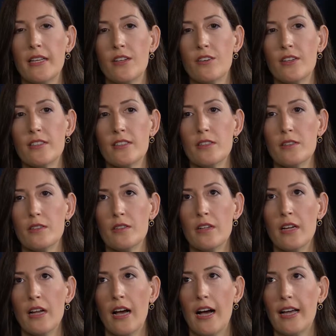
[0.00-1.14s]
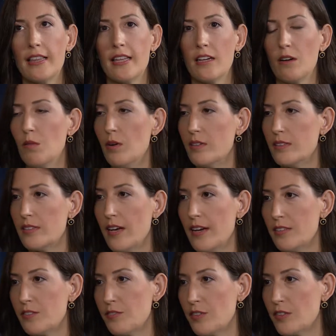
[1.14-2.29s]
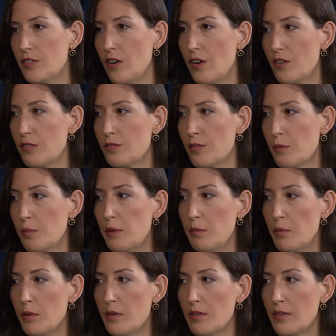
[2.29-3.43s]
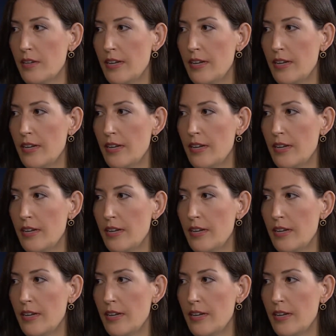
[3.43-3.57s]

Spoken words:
There isn't, I think, a one-size-fits-all for people.